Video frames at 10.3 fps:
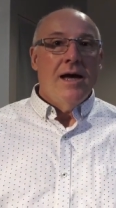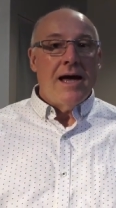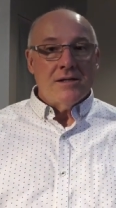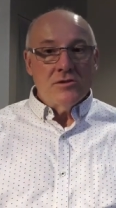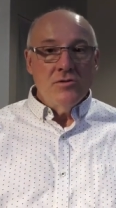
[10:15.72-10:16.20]

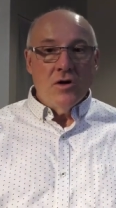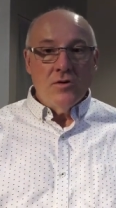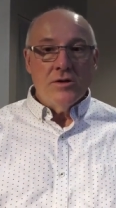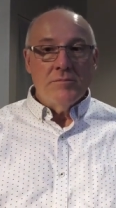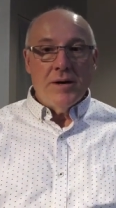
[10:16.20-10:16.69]
as
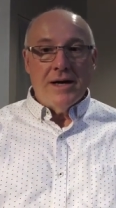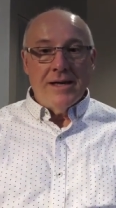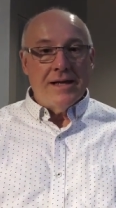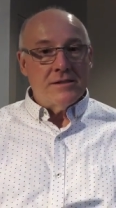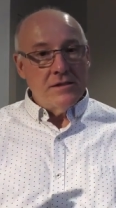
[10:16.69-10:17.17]
noted by
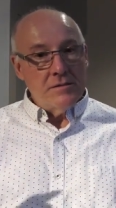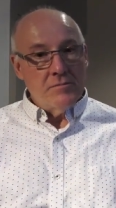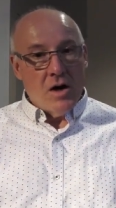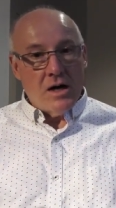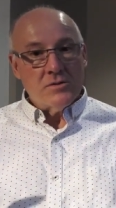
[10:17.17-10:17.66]
Nancy
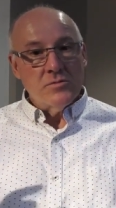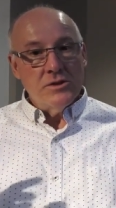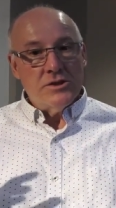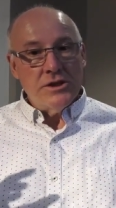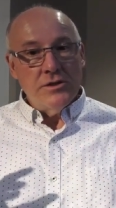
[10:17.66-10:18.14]
DeMoss
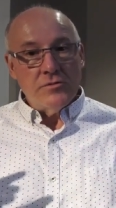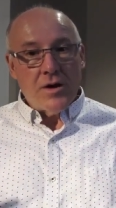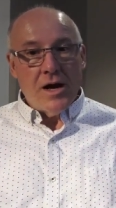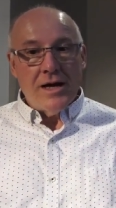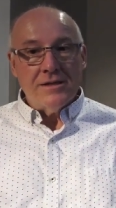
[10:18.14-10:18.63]
when she
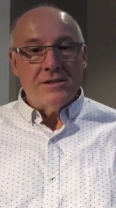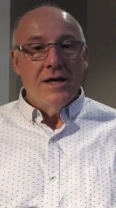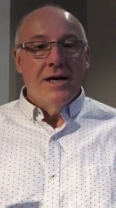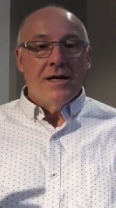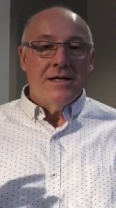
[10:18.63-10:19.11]
writes,
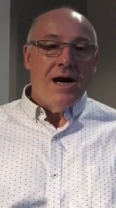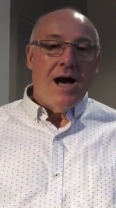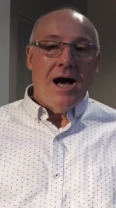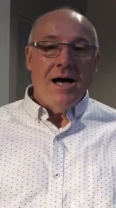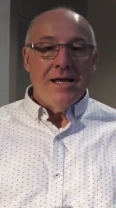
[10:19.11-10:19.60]

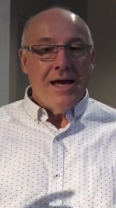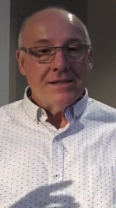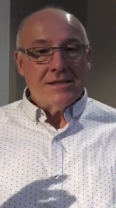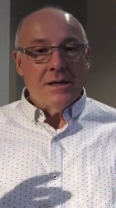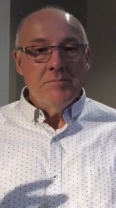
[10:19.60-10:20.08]
God
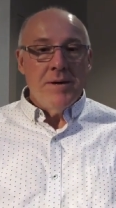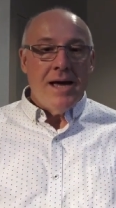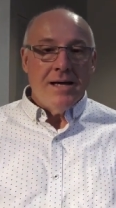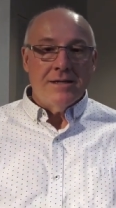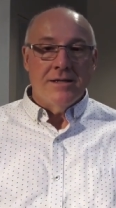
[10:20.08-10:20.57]
has
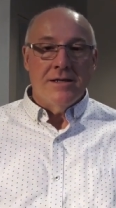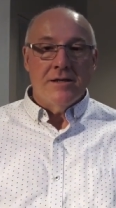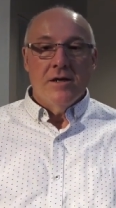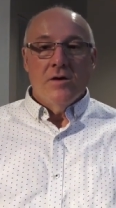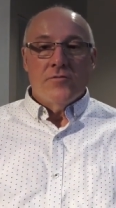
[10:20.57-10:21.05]
commanded
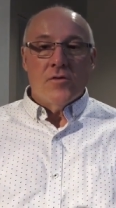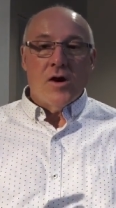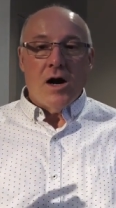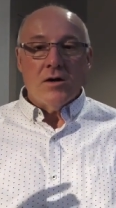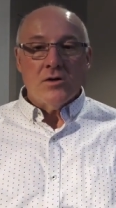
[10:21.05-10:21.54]
it for
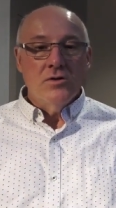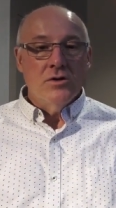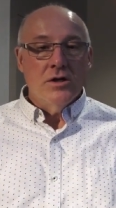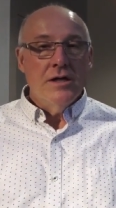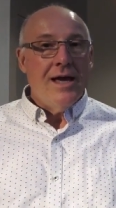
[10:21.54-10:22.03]
our
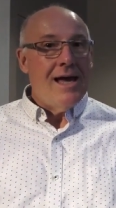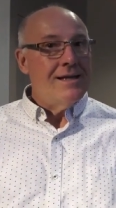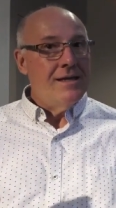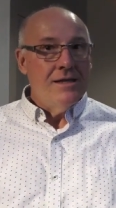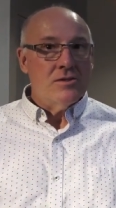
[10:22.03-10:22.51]
good
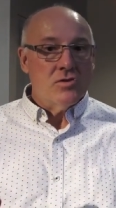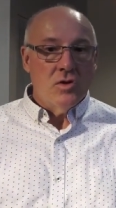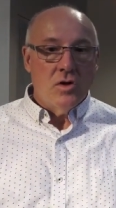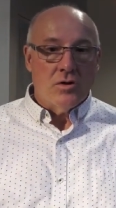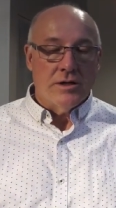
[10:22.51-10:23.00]
and His
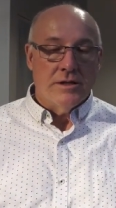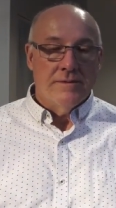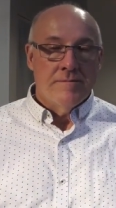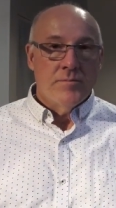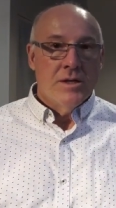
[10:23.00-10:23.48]
glory.
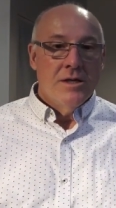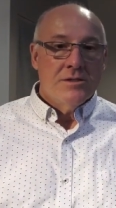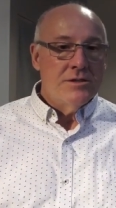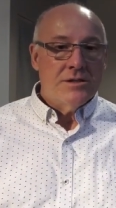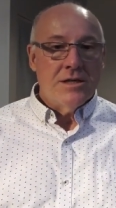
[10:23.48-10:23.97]

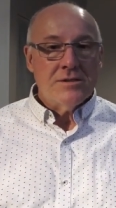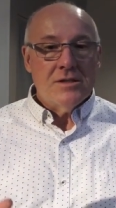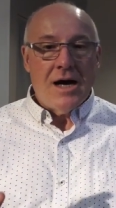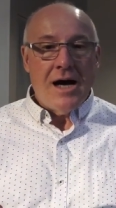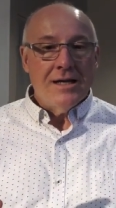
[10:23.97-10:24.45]
She
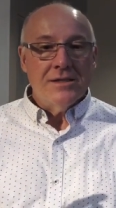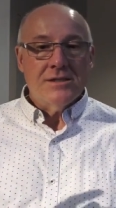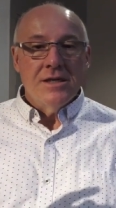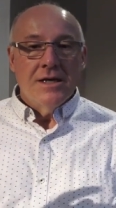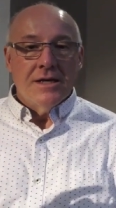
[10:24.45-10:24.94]
says, God
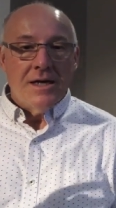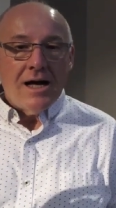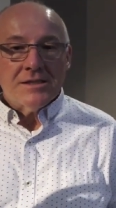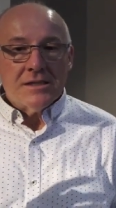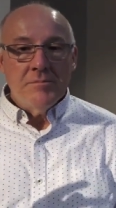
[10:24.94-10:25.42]
is,
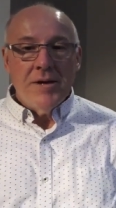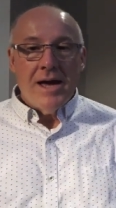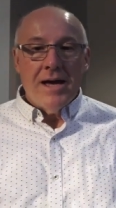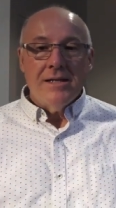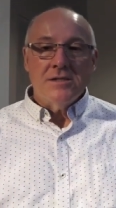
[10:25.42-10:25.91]
God's
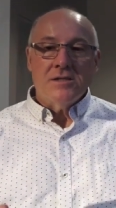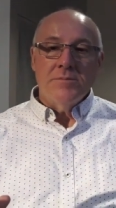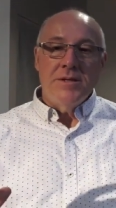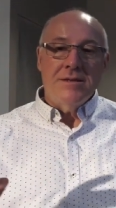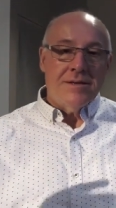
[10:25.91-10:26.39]
command is
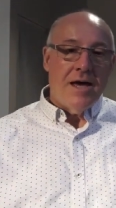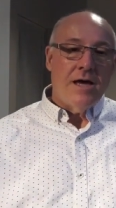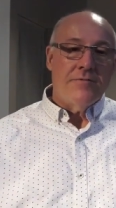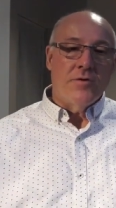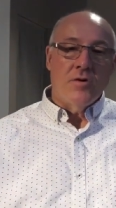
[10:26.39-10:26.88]
to be
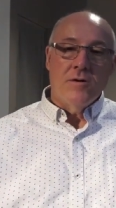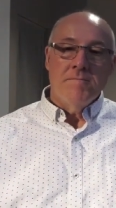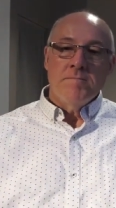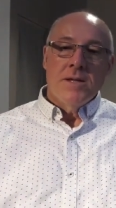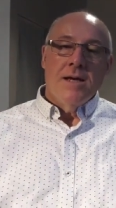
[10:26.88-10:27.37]
thankful,